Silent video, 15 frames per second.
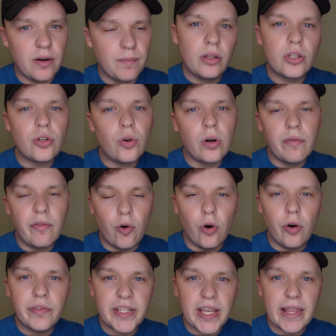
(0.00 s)
to sort of
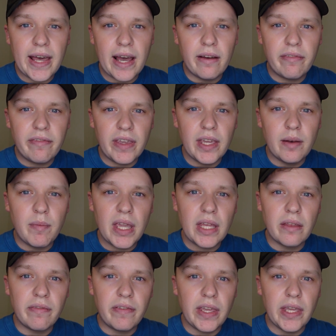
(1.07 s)
offset that fee and make
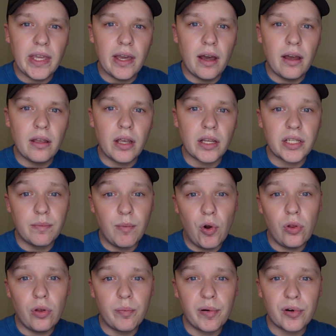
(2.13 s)
the fee a
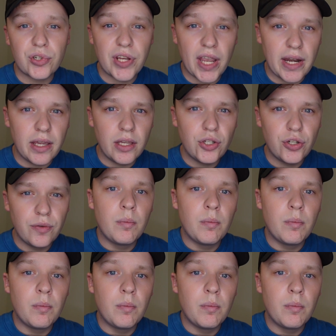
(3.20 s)
smaller percentage,